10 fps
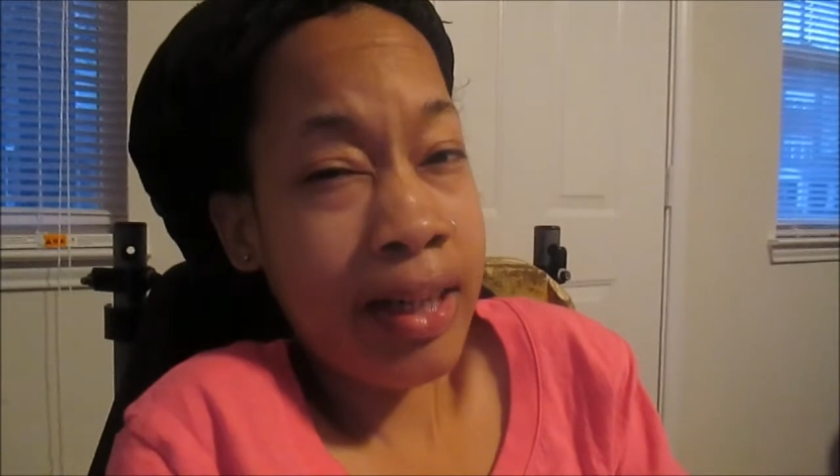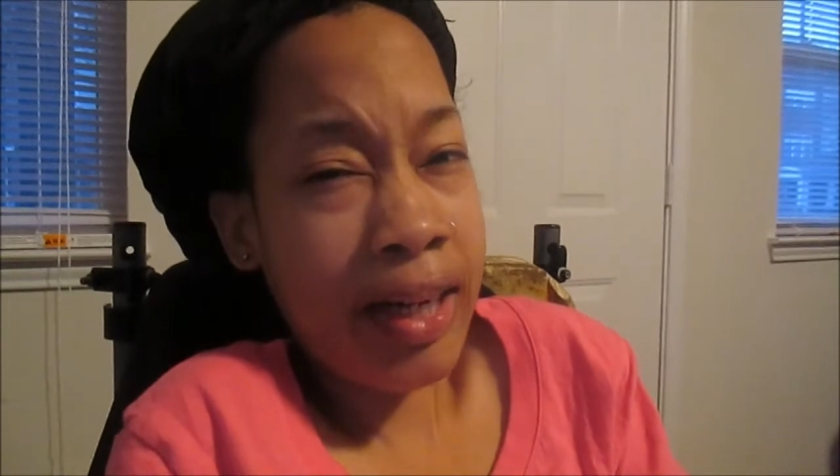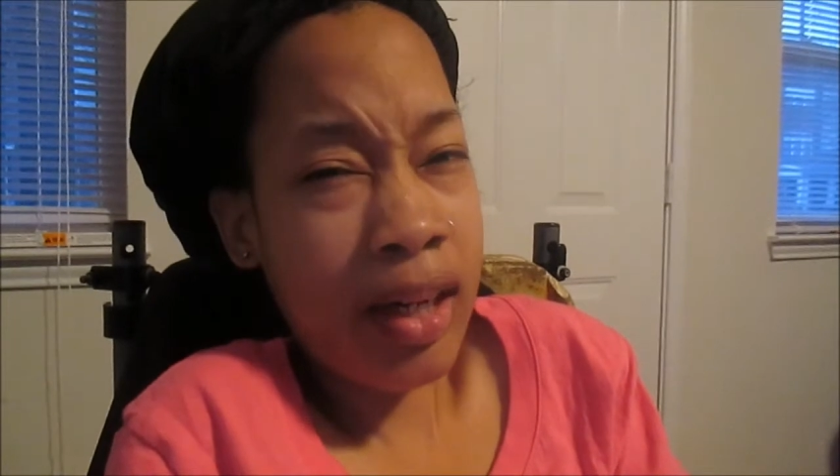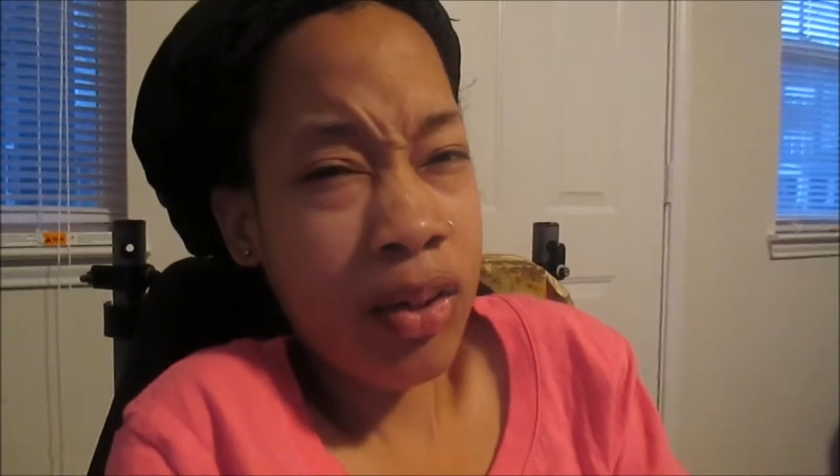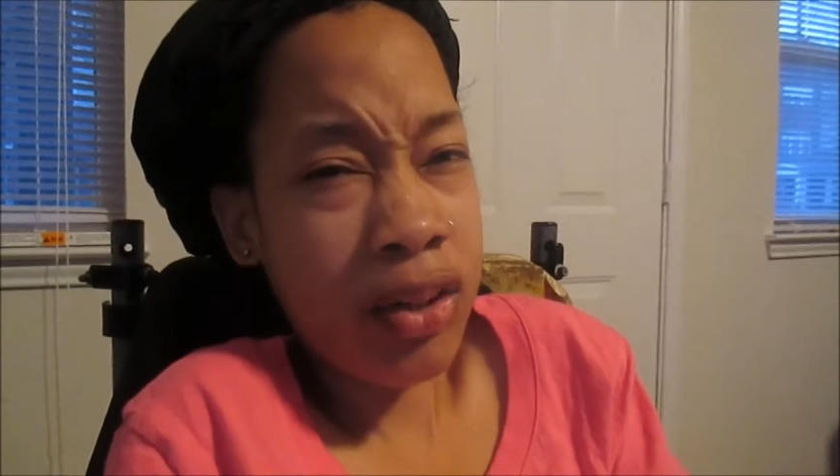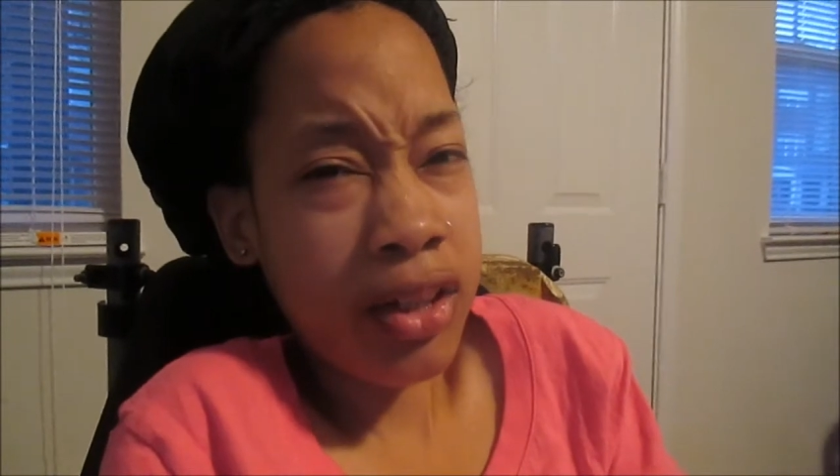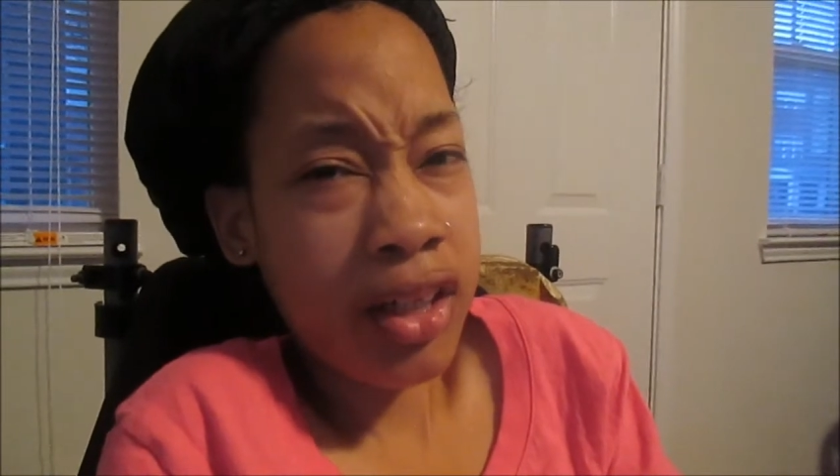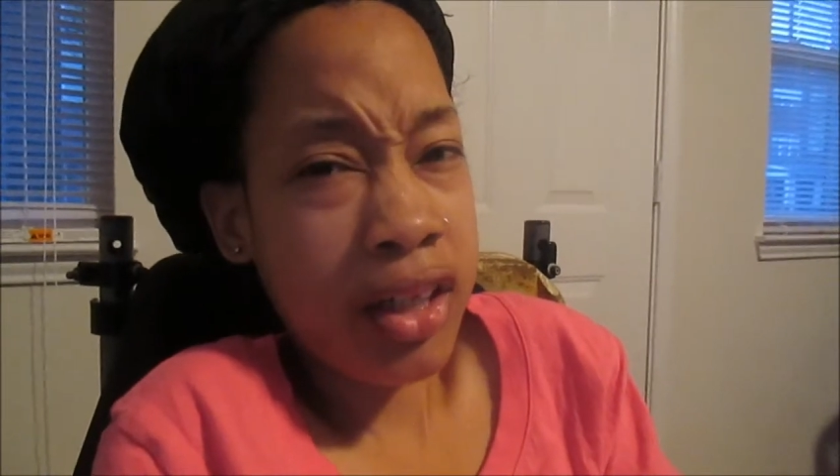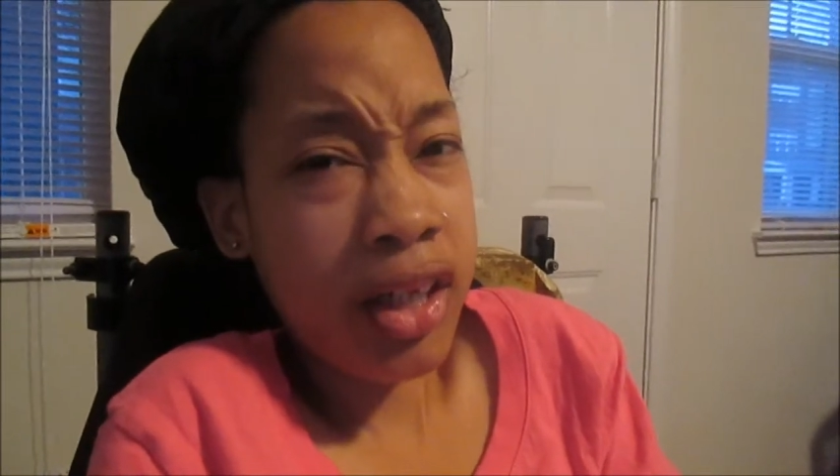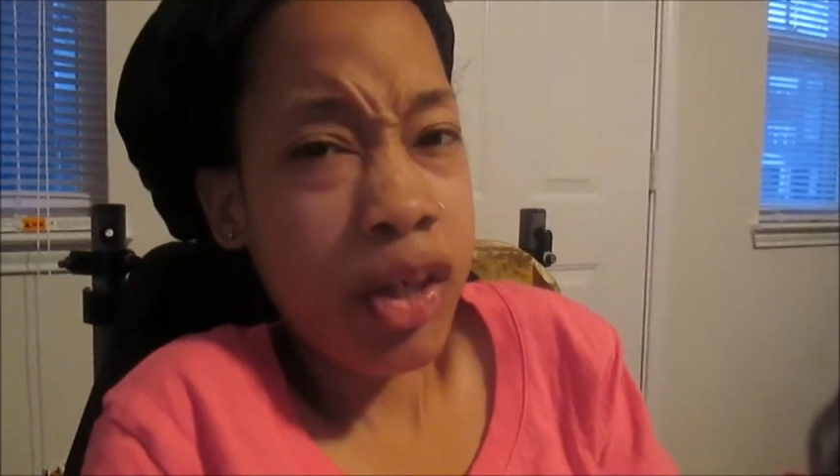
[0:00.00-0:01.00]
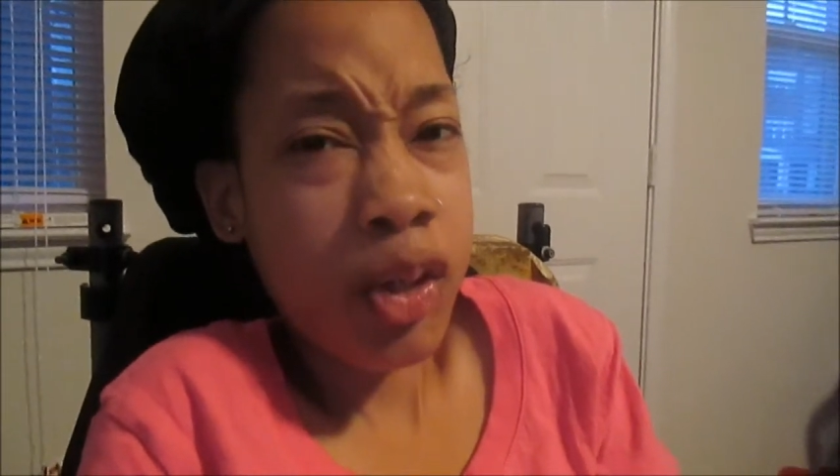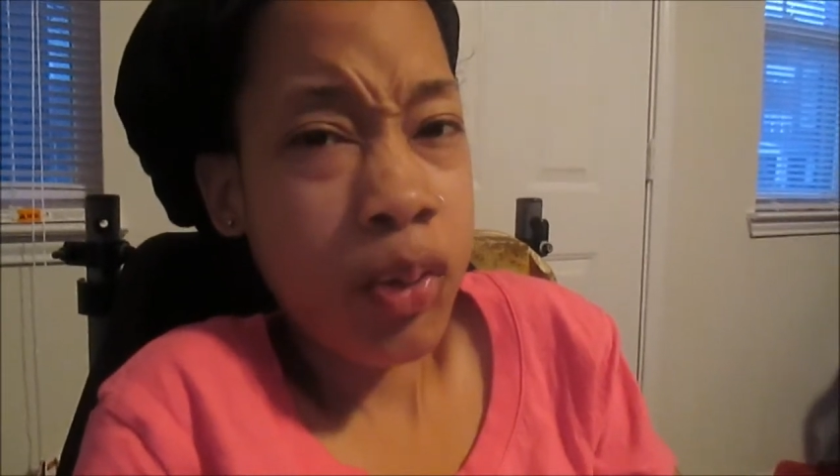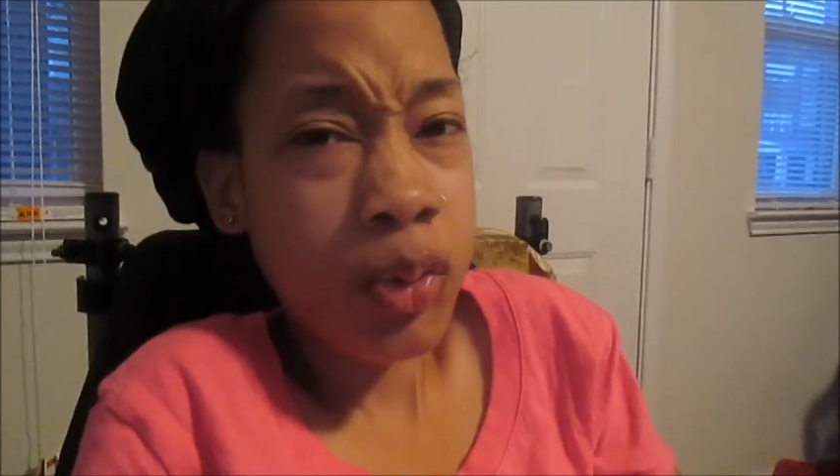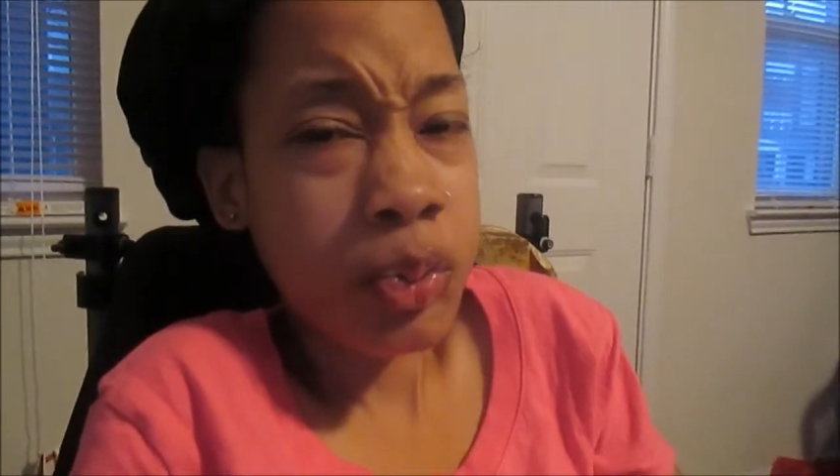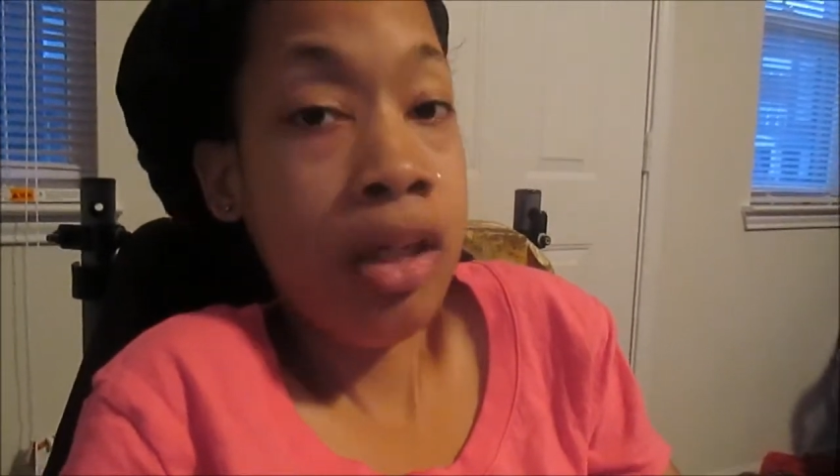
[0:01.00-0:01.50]
hour
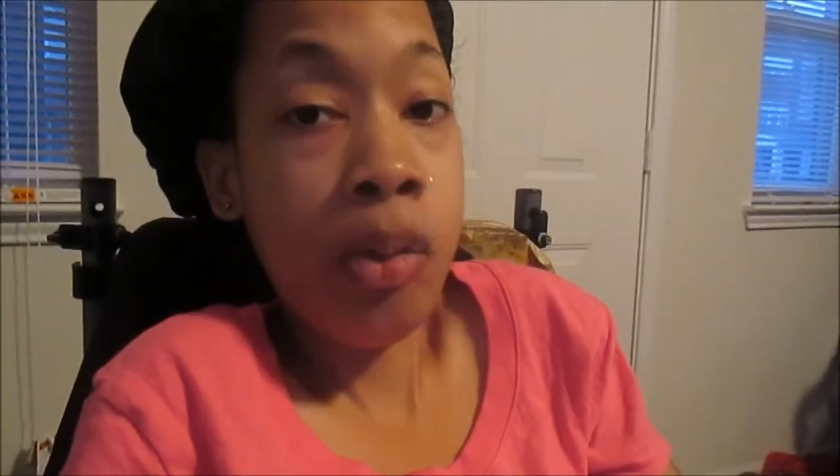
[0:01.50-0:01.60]
ago.